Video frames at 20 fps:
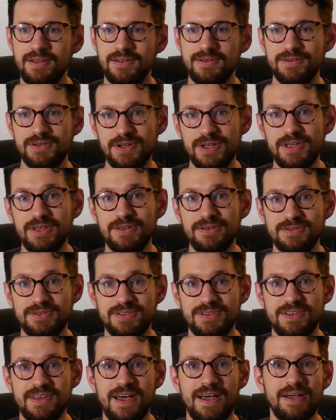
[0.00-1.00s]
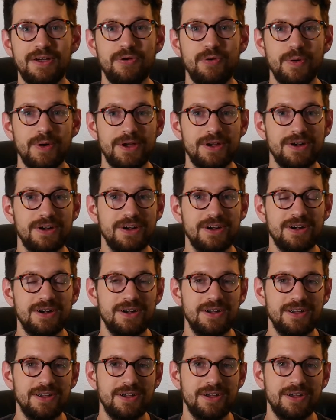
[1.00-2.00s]
to get used to that quicker
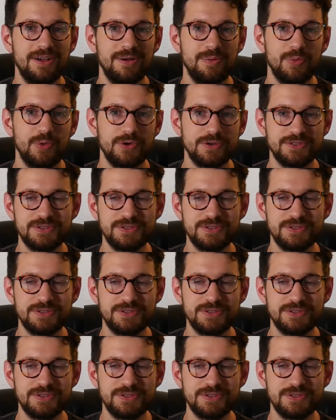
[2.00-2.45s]
or